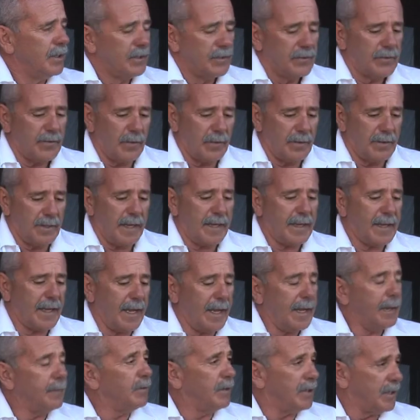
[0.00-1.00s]
So they
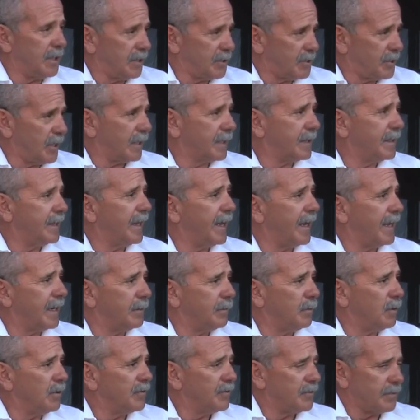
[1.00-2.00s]
came and they checked the
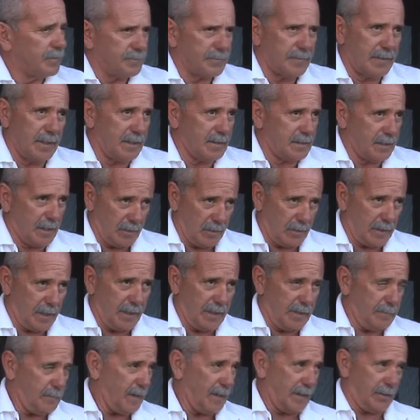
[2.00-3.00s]
animals, and they said,
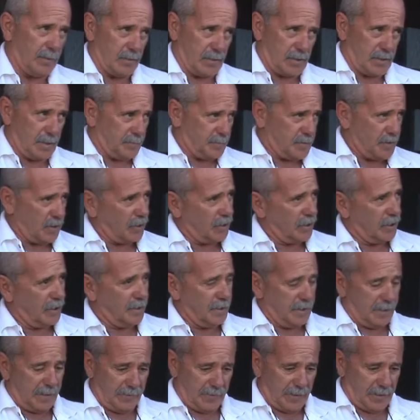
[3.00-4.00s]
okay, the microchips are good,
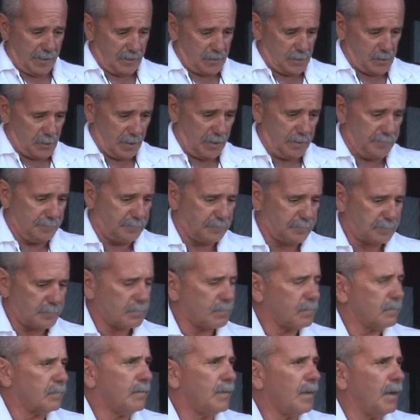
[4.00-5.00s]
everything's good,
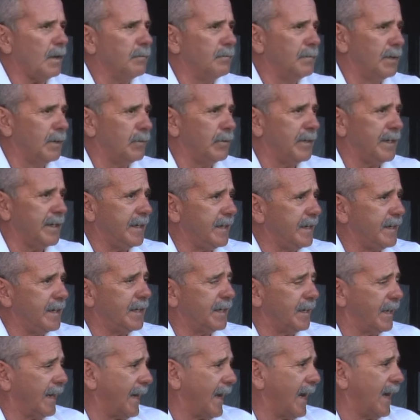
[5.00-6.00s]
but we need
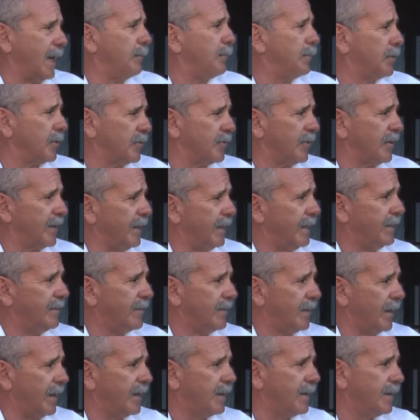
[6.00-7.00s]
a legal
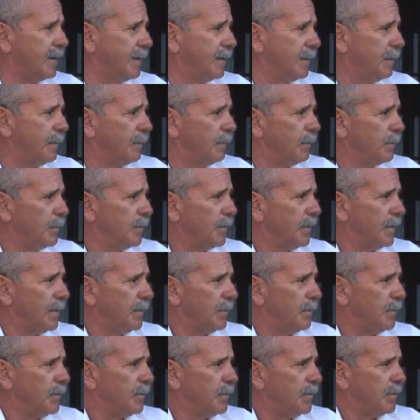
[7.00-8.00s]
procedencia.
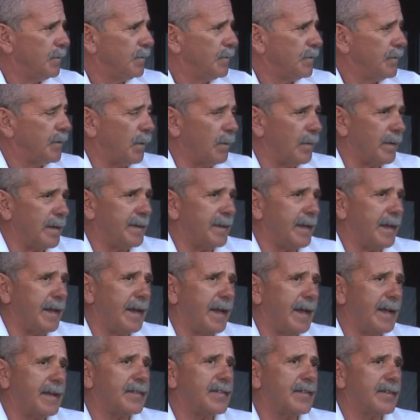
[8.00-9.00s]
So when
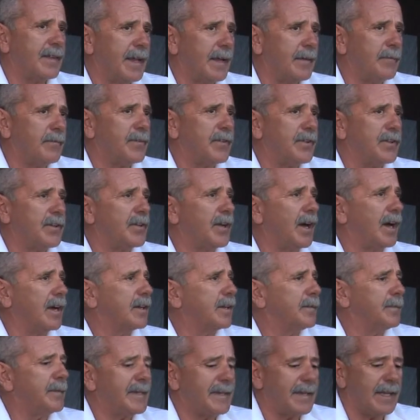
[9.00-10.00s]
they asked them for the
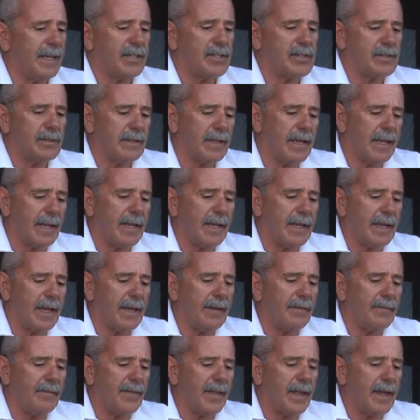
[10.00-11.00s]
documentation, they
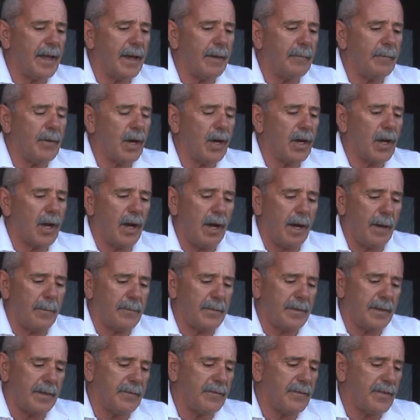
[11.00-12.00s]
gave them a
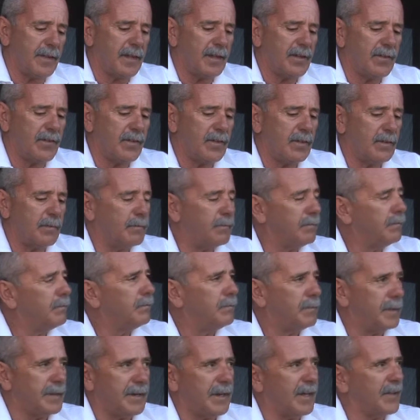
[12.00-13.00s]
copy of this,
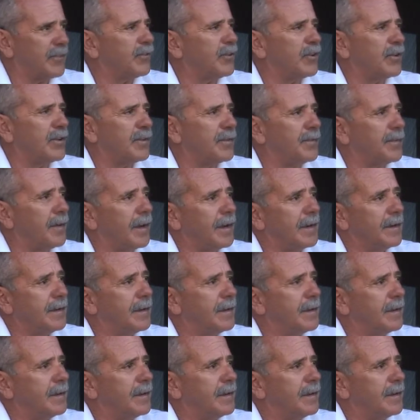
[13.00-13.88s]
but not certified.